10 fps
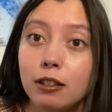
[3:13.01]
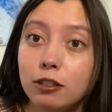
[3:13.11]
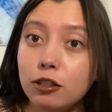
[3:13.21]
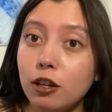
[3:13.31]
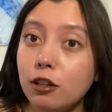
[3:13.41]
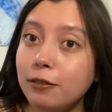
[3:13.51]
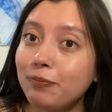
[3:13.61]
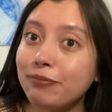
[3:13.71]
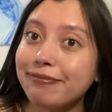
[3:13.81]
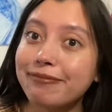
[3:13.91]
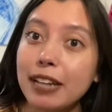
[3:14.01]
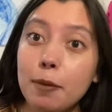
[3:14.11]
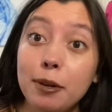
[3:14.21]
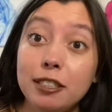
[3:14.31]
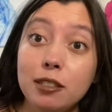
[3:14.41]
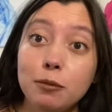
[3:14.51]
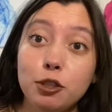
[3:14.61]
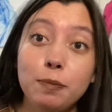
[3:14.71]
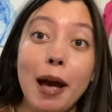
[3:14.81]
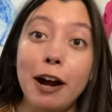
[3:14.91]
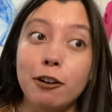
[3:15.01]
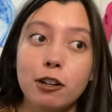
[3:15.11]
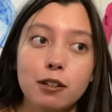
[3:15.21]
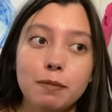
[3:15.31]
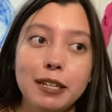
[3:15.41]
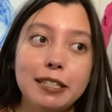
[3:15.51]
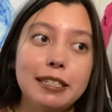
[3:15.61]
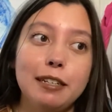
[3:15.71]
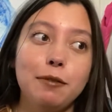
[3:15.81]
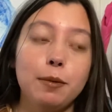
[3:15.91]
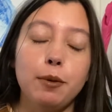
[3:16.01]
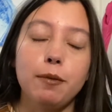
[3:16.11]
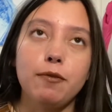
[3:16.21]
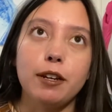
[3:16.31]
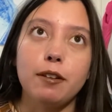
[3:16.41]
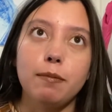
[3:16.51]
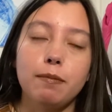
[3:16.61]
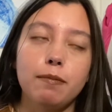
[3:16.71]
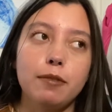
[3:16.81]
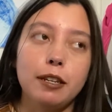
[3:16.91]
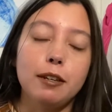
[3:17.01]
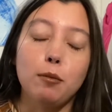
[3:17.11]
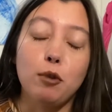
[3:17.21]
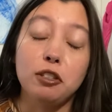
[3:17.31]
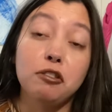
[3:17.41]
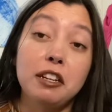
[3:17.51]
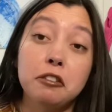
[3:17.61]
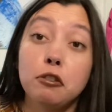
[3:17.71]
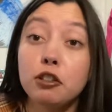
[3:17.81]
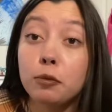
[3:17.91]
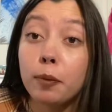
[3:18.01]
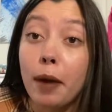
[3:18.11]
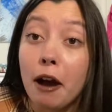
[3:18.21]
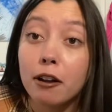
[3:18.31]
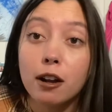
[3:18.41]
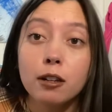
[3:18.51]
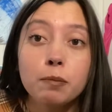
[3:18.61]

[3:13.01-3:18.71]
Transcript: So I put some just powder because I don't want to put freaking tinted moisturizer. So I just put powder.